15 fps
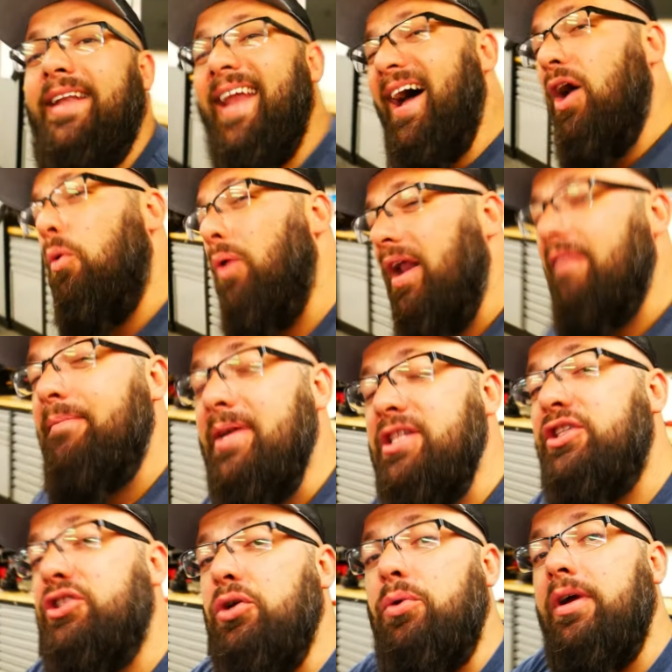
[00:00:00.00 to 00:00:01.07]
Now, what I've
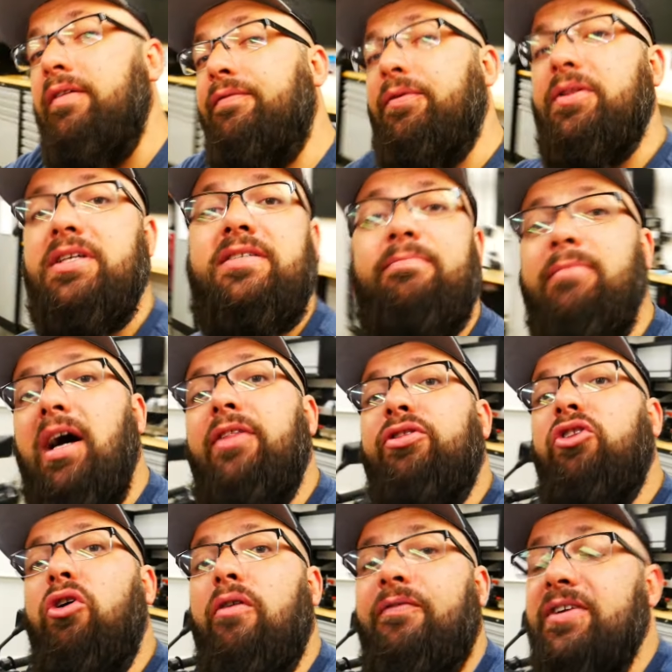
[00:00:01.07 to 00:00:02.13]
been doing for this
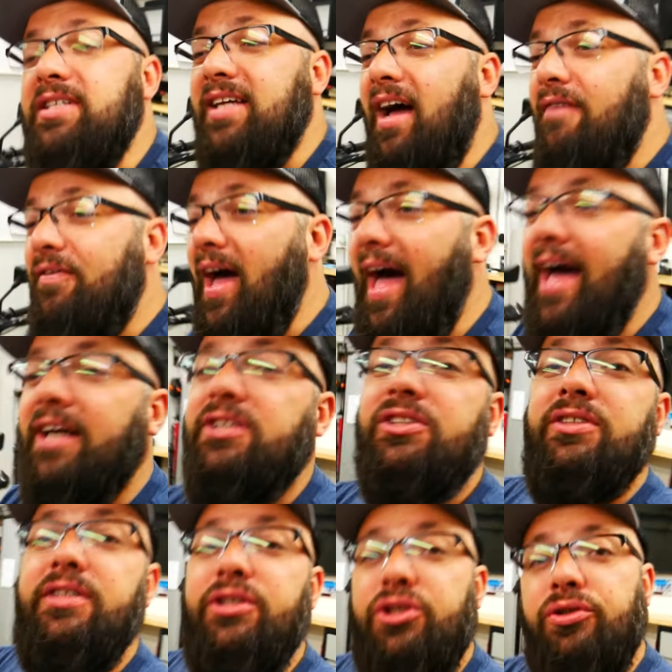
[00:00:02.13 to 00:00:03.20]
month off is I've
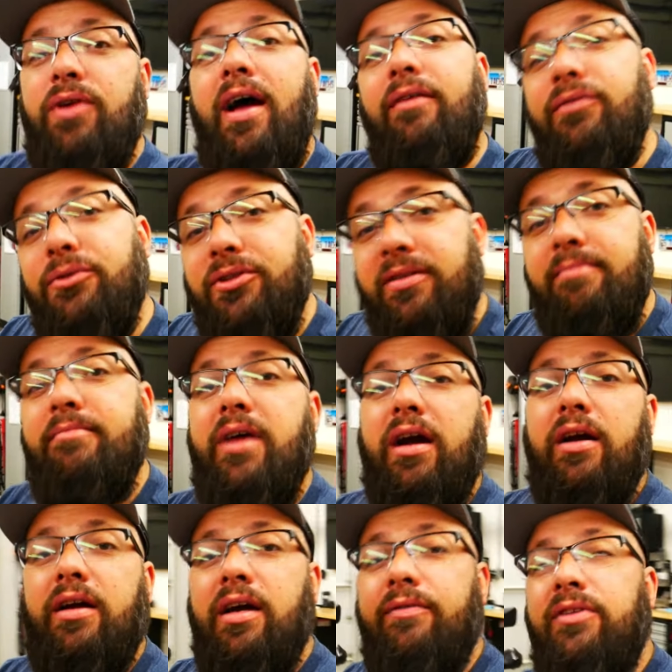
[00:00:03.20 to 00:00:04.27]
actually traveled
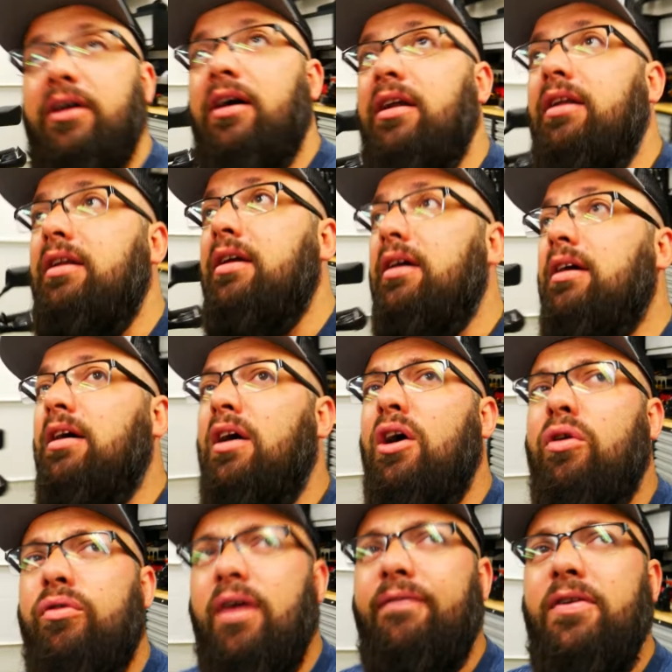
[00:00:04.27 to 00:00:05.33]
America. I've done uh,
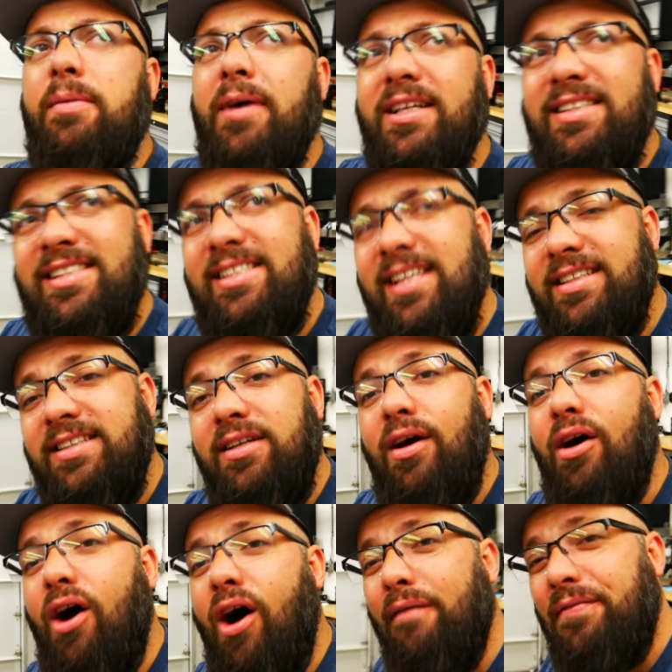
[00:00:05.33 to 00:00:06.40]
roughly about six and
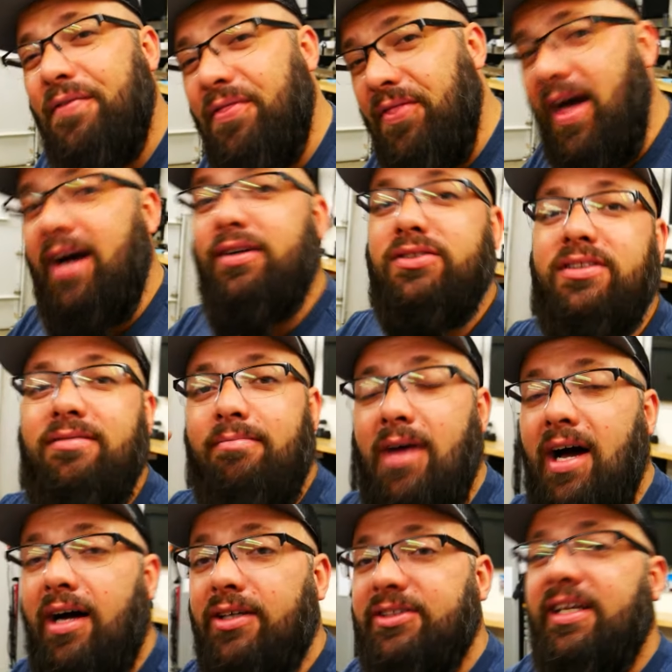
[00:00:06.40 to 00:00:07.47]
a half thousand
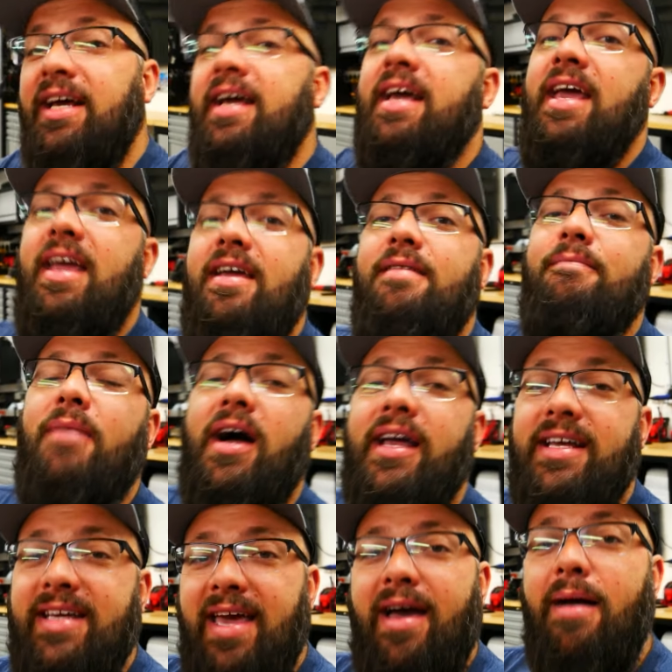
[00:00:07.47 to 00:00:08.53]
miles in my
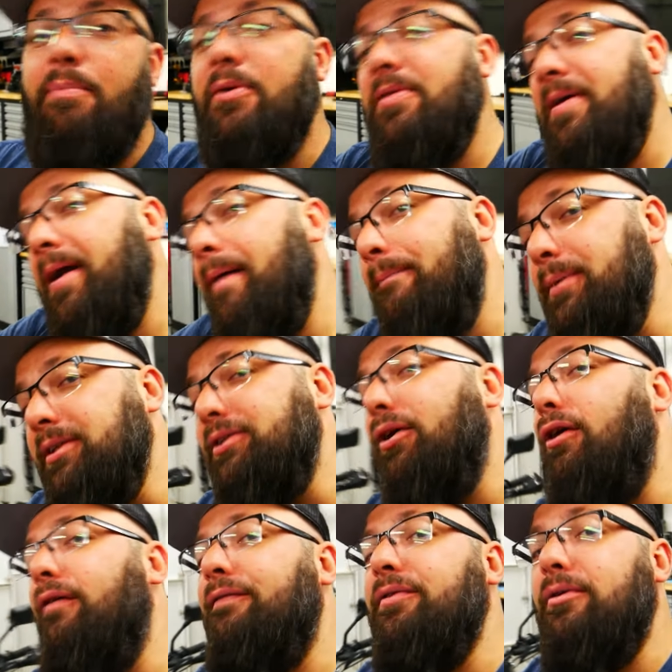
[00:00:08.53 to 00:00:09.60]
camper that I built
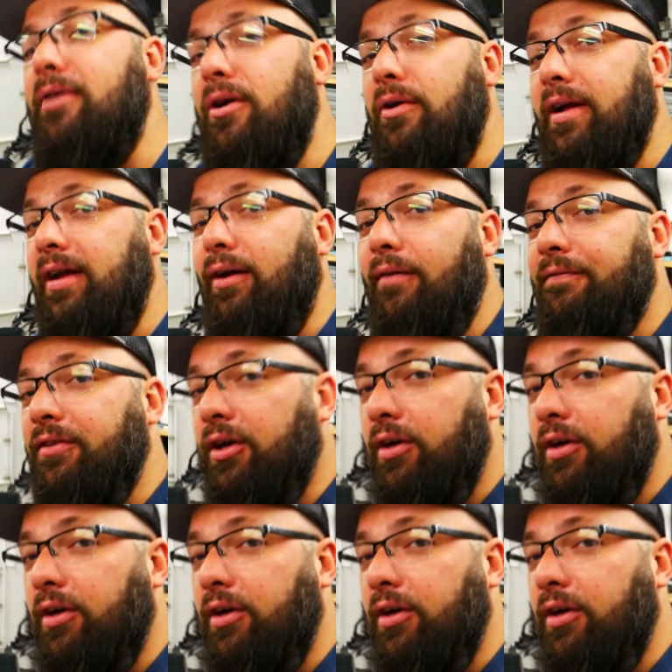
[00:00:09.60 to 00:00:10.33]
off the road and off